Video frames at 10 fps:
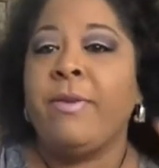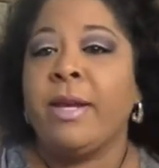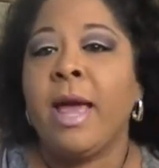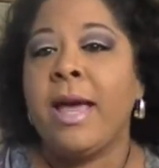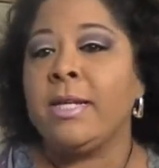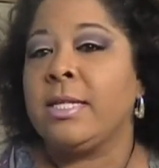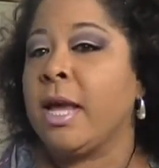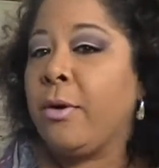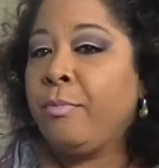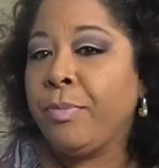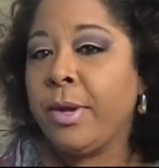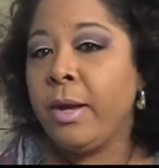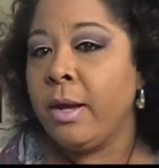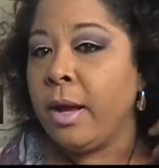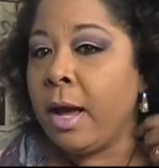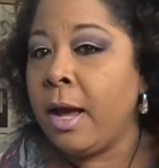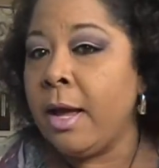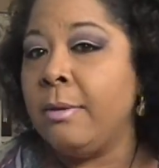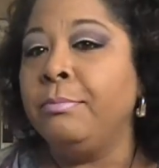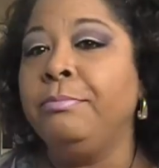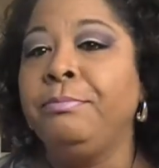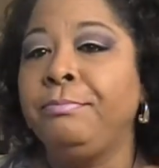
at night. So, um,